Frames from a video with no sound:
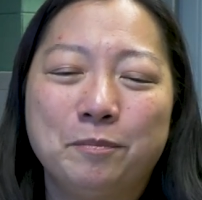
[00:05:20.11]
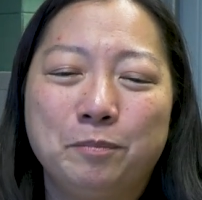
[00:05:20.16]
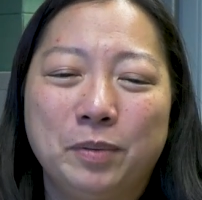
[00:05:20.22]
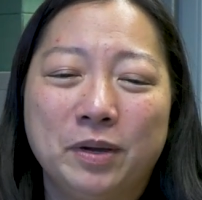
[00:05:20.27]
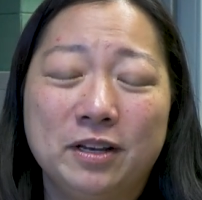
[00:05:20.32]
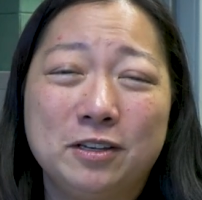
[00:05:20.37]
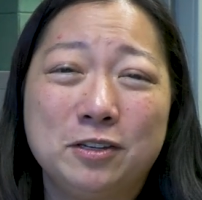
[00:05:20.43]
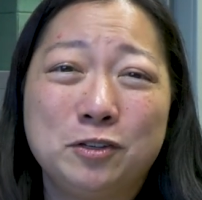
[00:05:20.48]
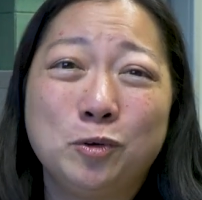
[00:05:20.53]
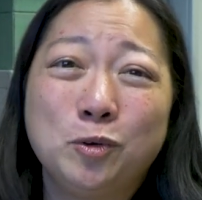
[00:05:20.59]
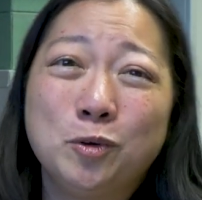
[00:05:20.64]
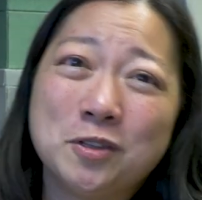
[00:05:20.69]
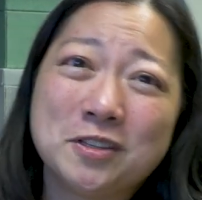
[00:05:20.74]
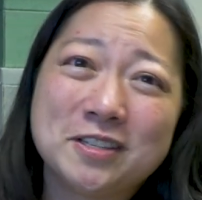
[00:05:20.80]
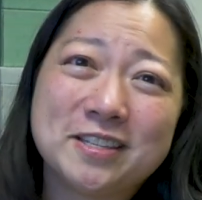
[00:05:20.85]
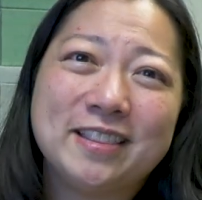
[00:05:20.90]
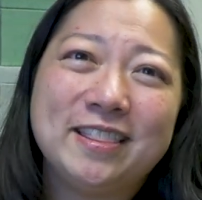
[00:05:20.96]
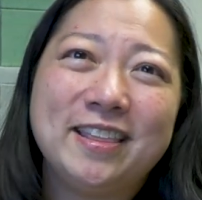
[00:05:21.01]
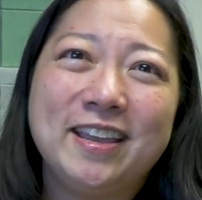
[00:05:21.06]
but
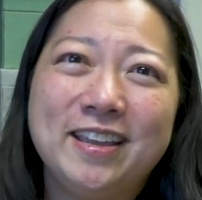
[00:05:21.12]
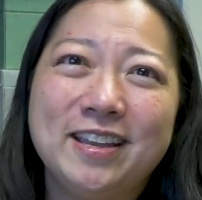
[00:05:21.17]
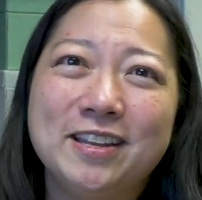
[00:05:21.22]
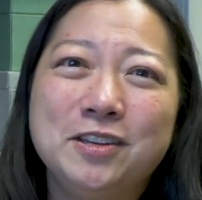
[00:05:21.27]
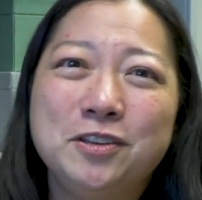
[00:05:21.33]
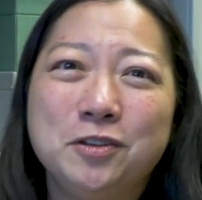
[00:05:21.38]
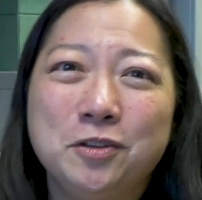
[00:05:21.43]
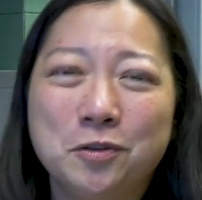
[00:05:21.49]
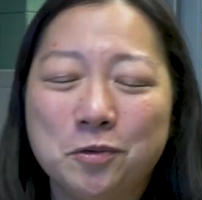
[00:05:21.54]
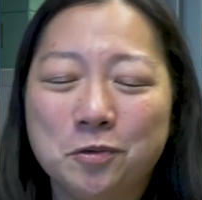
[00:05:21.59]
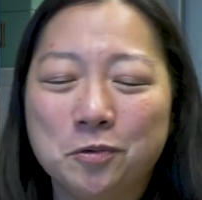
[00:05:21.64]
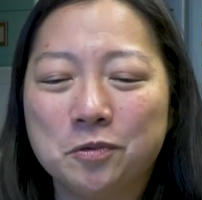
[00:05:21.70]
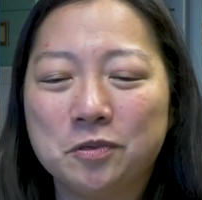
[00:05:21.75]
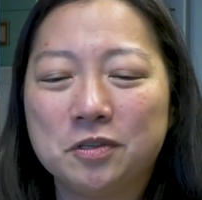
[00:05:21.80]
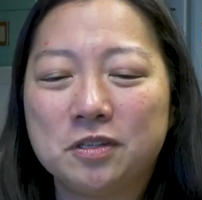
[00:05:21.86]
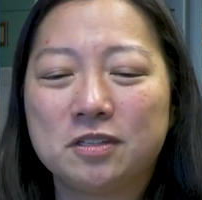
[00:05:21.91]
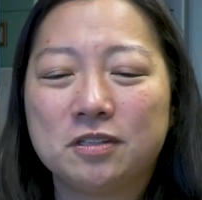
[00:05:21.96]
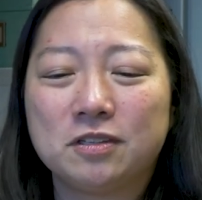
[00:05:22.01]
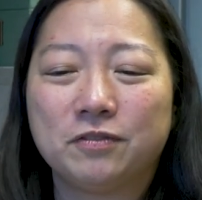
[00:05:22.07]
tools that they can
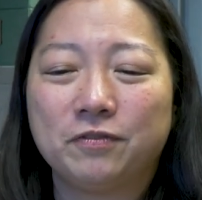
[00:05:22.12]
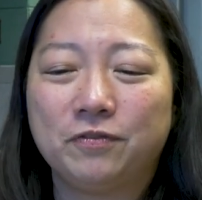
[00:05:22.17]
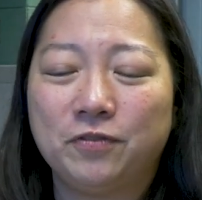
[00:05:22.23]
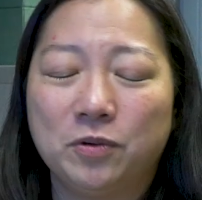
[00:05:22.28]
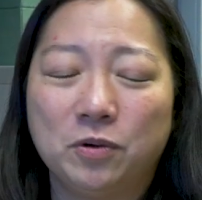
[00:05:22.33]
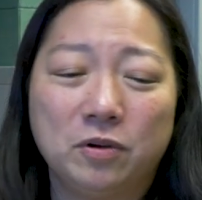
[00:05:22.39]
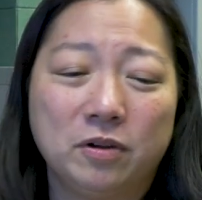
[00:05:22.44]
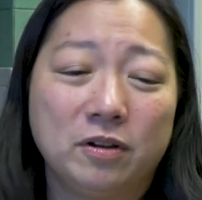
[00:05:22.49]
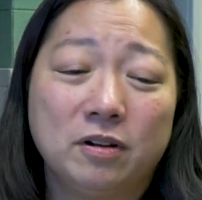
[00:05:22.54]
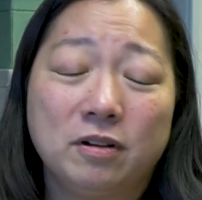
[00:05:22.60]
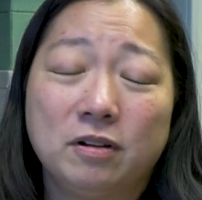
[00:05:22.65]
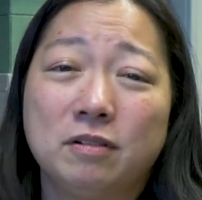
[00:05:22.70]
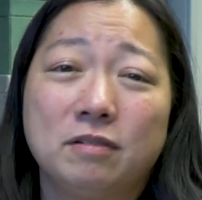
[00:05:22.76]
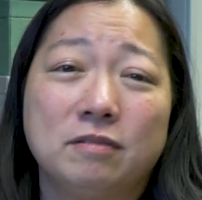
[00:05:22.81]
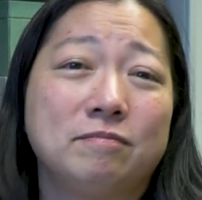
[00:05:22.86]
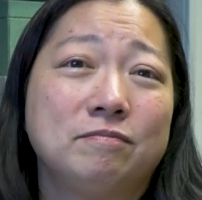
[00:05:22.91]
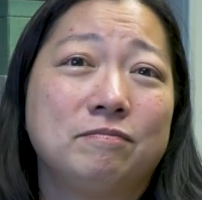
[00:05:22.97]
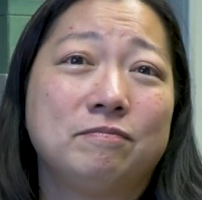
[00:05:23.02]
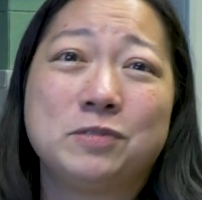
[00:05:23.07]
use
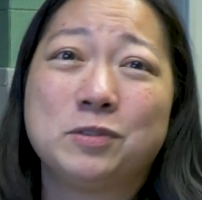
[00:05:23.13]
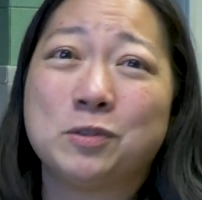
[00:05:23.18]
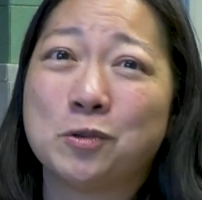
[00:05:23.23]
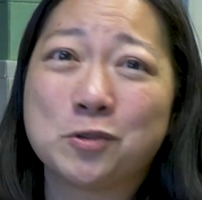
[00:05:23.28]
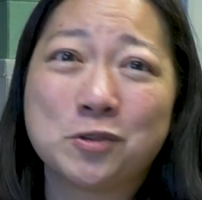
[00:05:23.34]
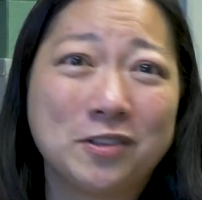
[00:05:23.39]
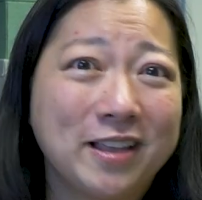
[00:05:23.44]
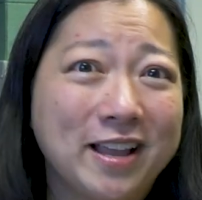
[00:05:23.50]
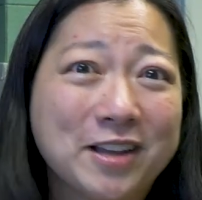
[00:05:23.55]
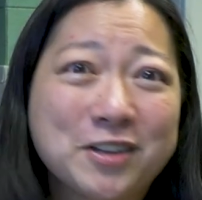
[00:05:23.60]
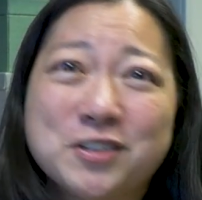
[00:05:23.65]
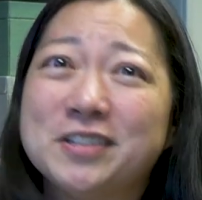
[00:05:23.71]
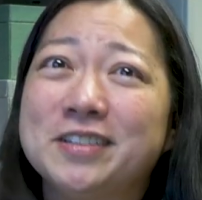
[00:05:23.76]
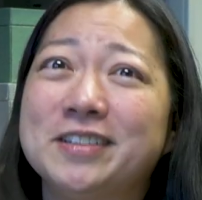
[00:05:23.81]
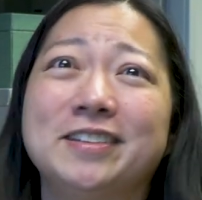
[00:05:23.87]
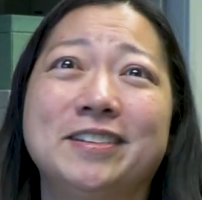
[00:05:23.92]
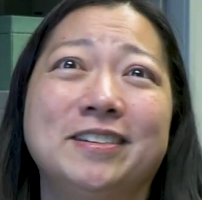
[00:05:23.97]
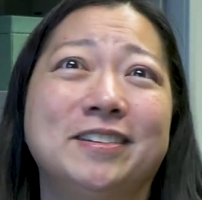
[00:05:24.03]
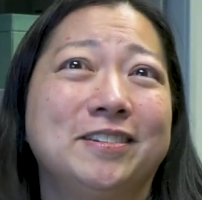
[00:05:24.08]
for social
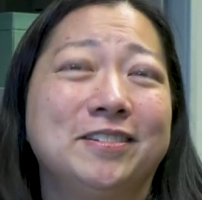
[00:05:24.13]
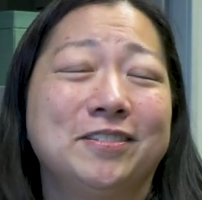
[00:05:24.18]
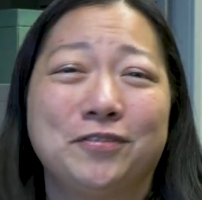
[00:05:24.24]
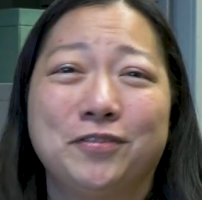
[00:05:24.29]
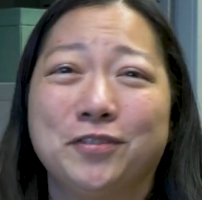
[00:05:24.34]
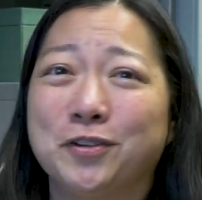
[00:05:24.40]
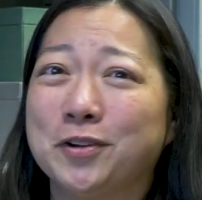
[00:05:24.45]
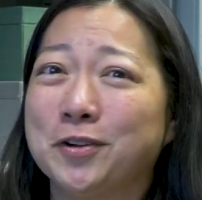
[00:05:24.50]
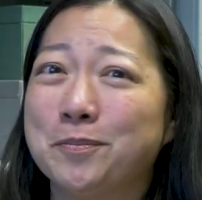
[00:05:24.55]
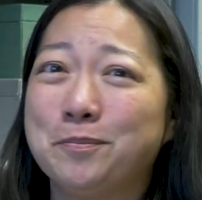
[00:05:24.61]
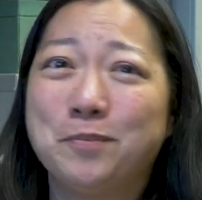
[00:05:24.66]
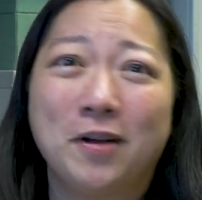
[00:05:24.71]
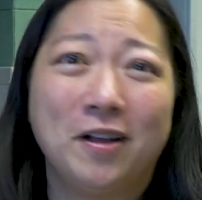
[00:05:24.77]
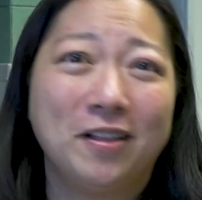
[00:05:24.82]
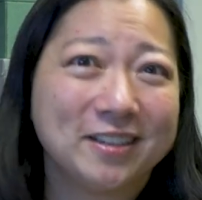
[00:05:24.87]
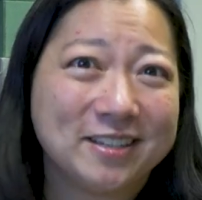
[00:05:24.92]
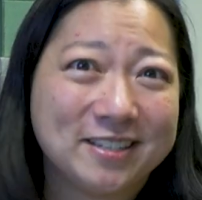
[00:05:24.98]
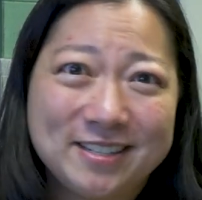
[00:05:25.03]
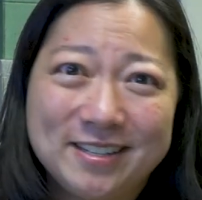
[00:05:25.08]
action, for
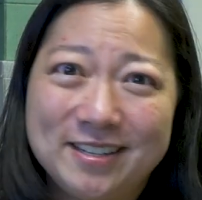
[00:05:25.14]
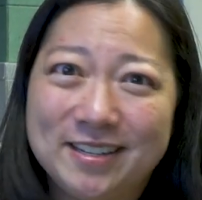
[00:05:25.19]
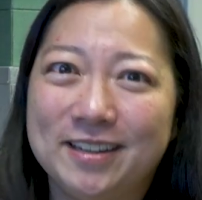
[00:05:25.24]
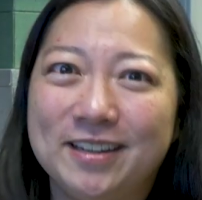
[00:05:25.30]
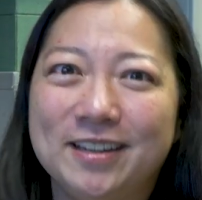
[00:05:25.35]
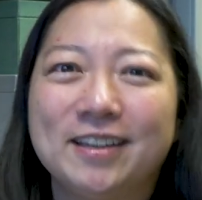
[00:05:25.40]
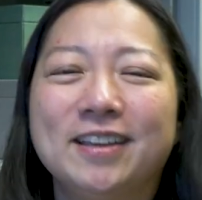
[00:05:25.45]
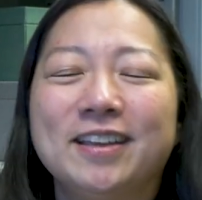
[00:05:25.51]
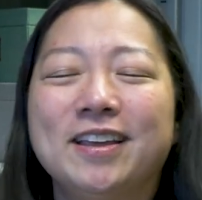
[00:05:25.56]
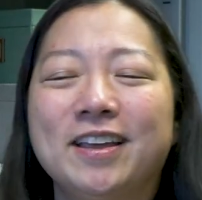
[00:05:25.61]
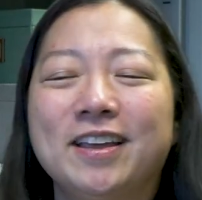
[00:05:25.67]
policy,